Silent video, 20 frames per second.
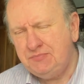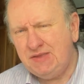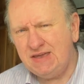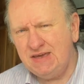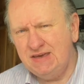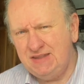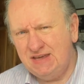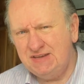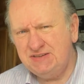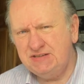
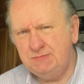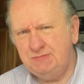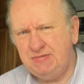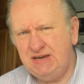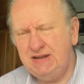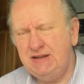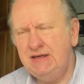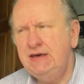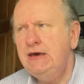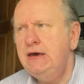And that's the
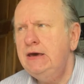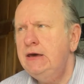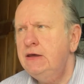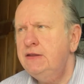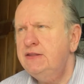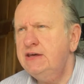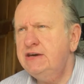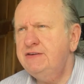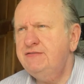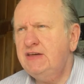bit,
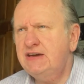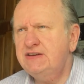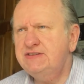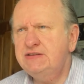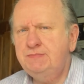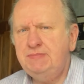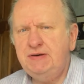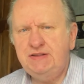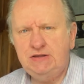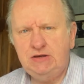think of that as
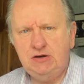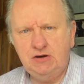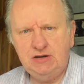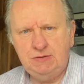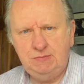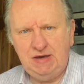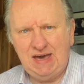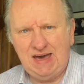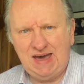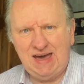the bit that you're going
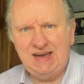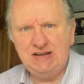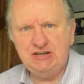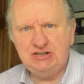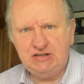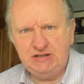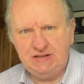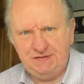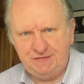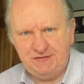to be
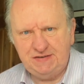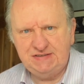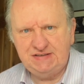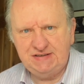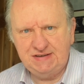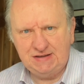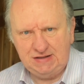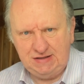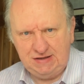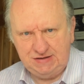actually
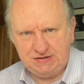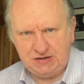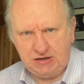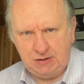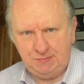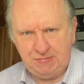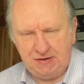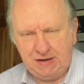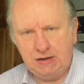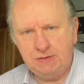physically
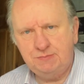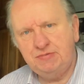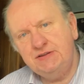typing at.